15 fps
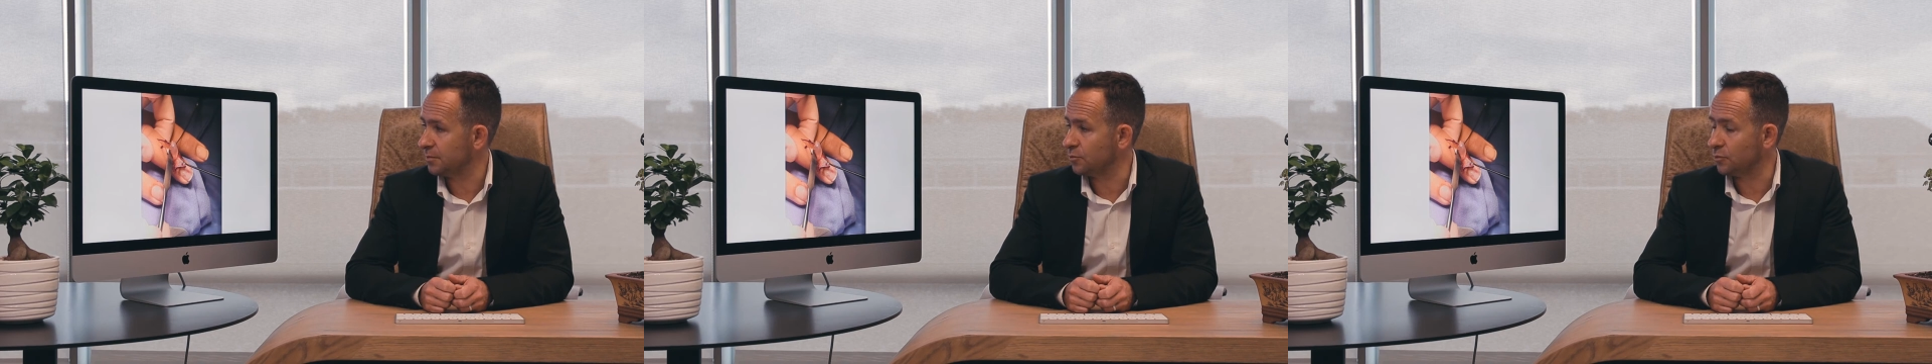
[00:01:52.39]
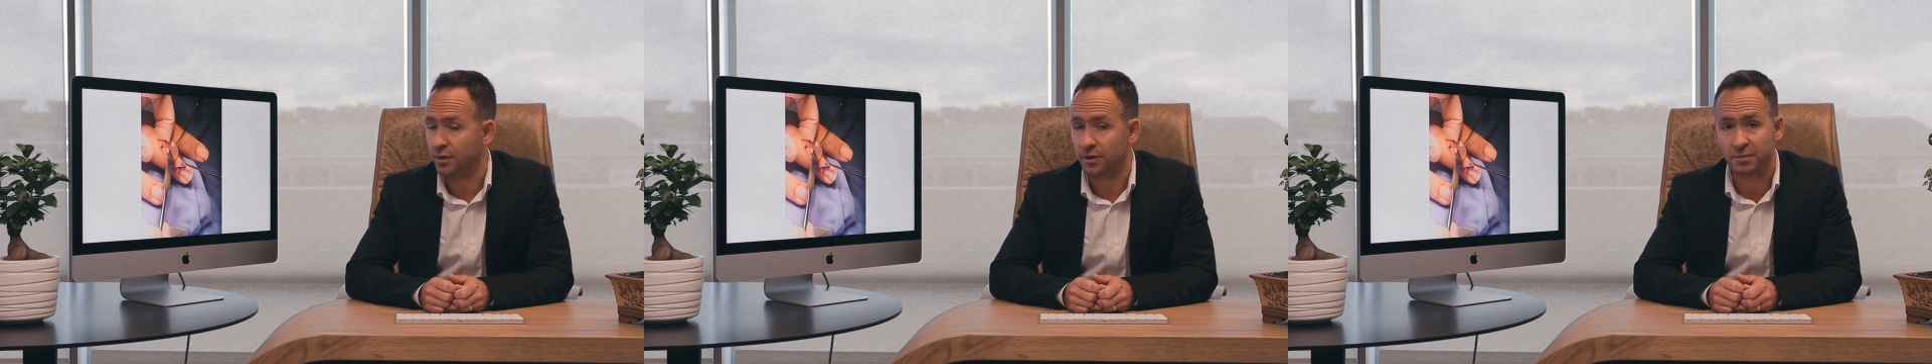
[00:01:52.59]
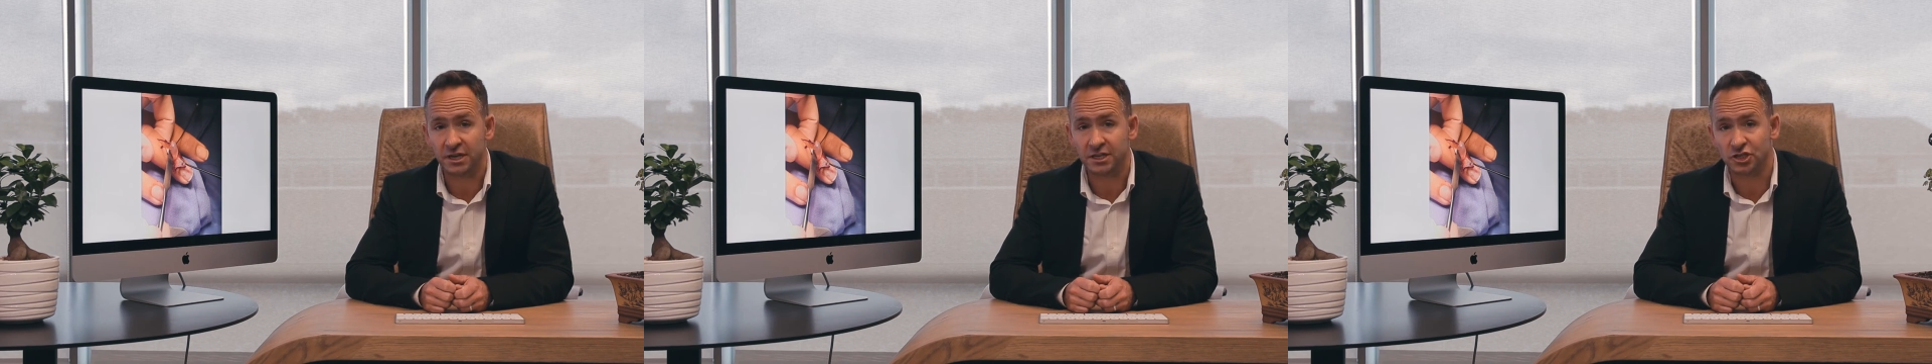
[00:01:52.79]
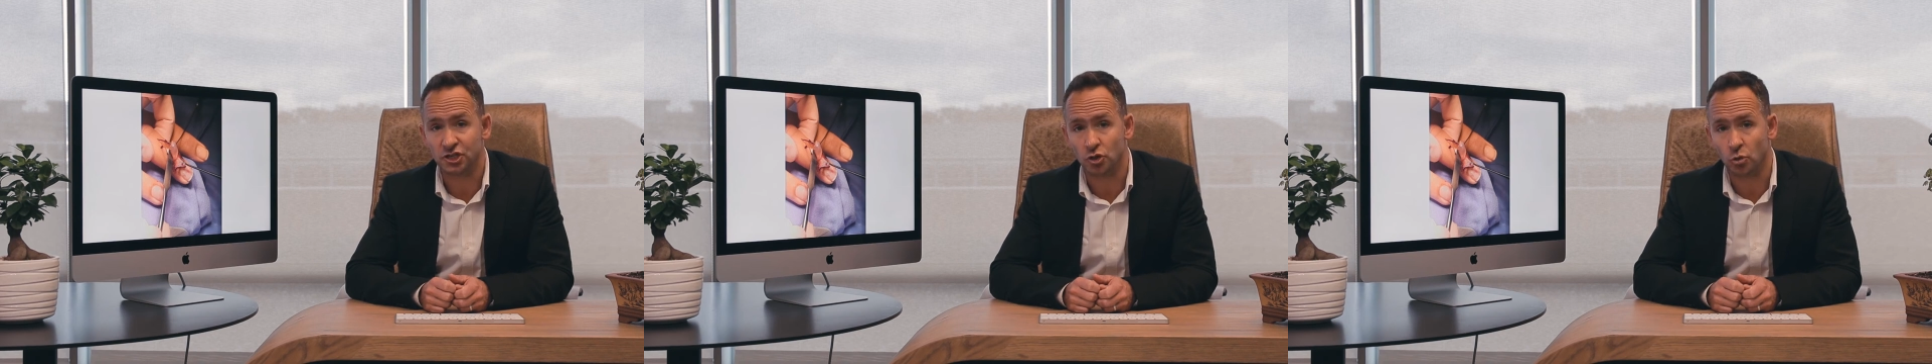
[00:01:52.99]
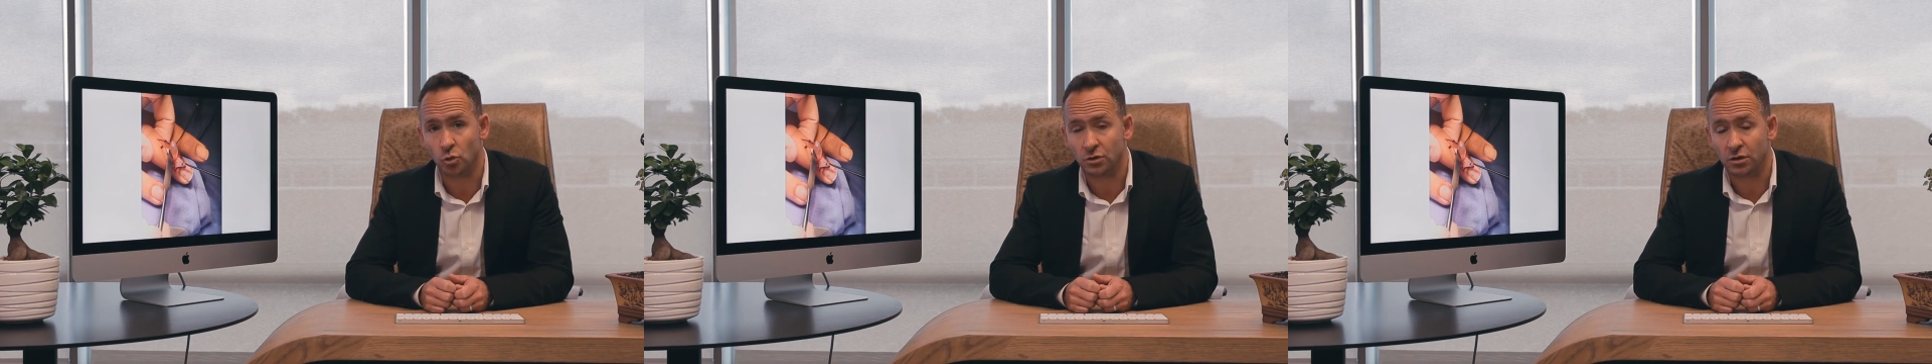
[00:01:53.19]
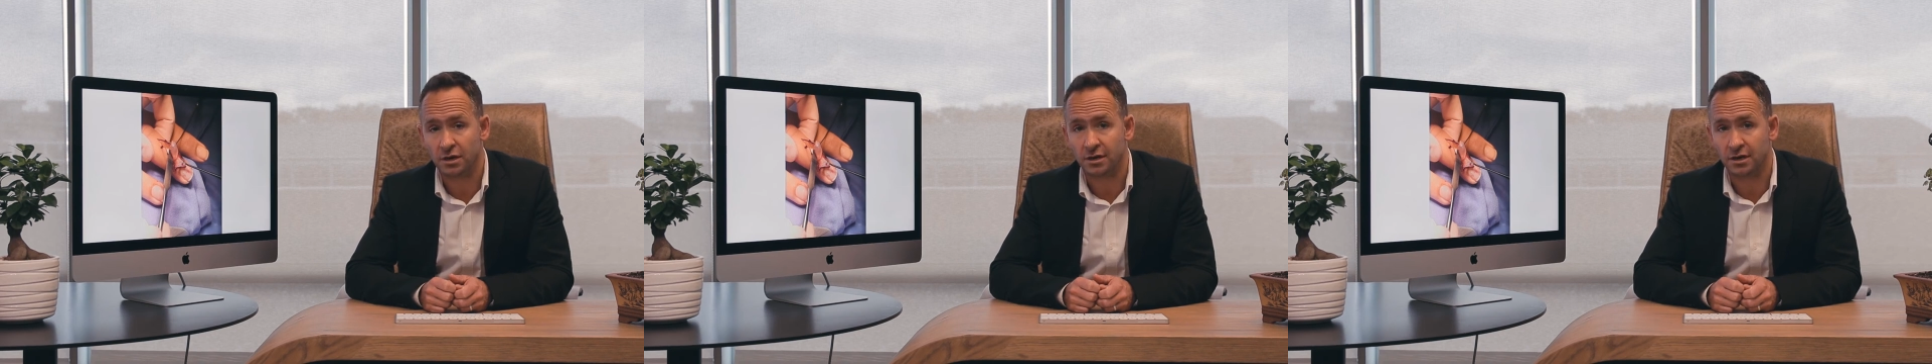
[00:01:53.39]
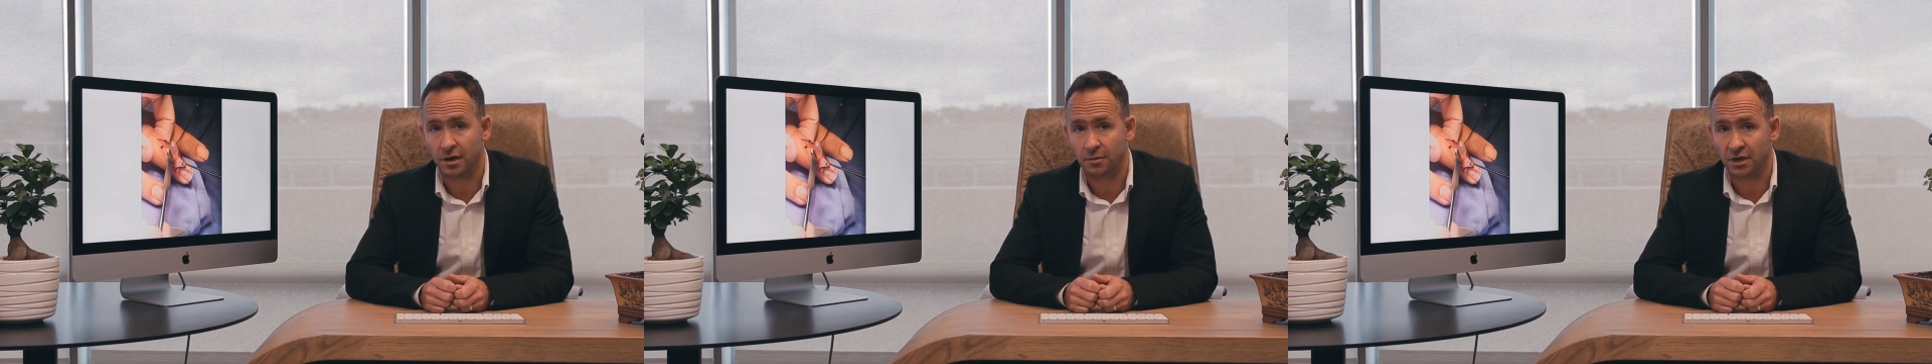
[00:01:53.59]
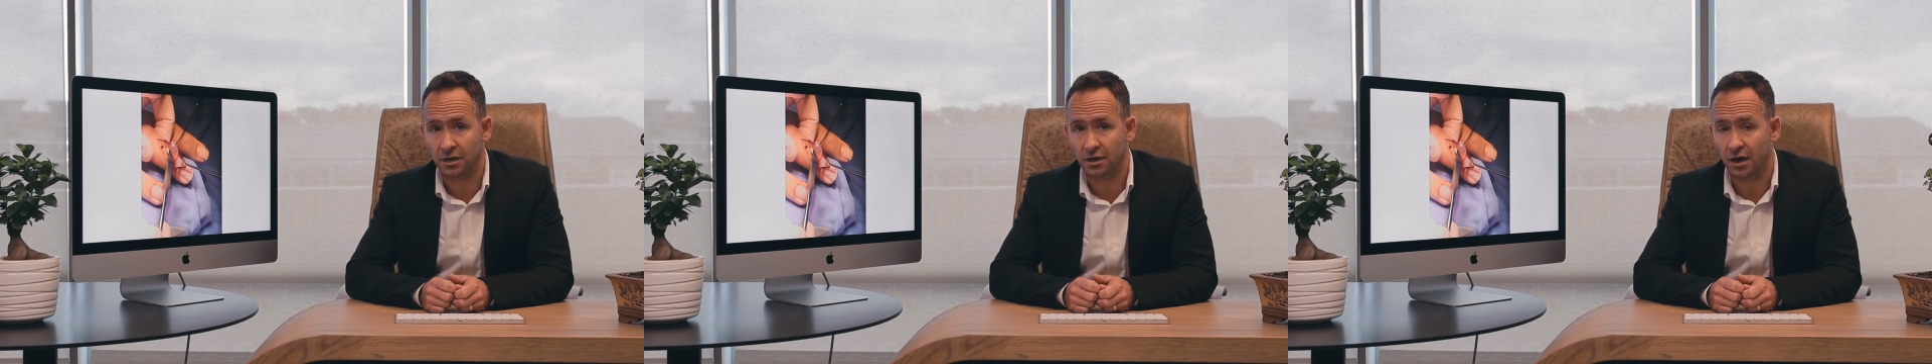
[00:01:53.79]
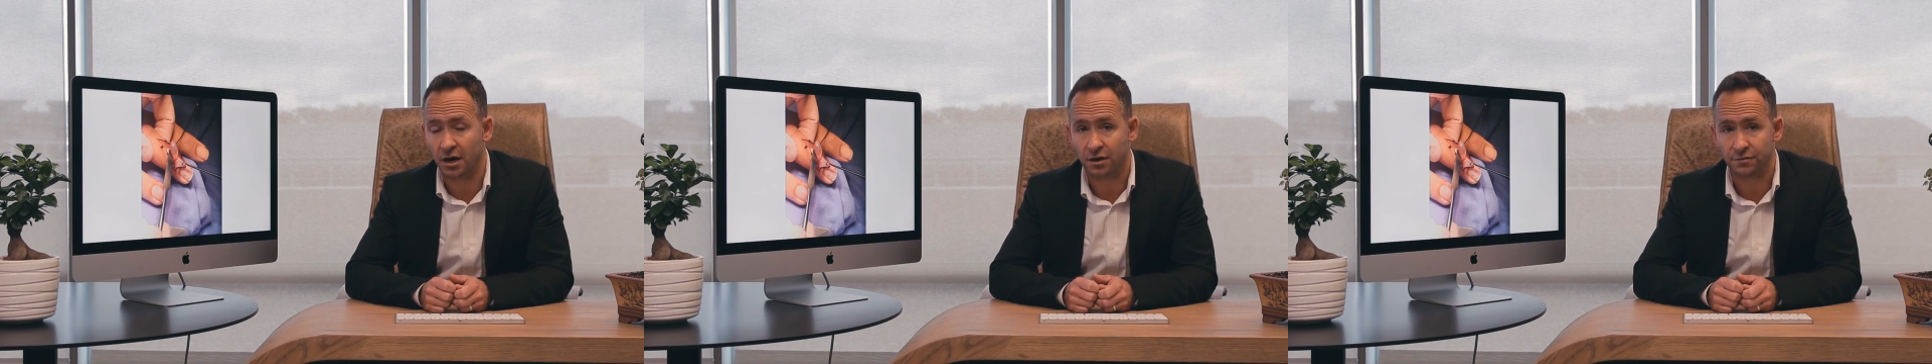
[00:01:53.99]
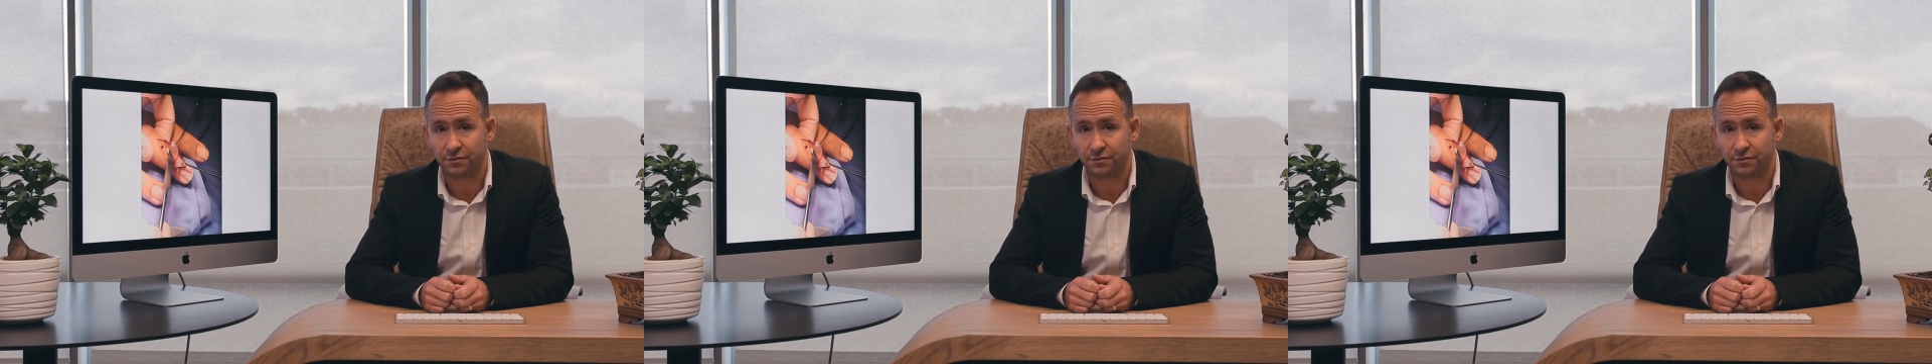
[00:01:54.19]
with a big stalk coming out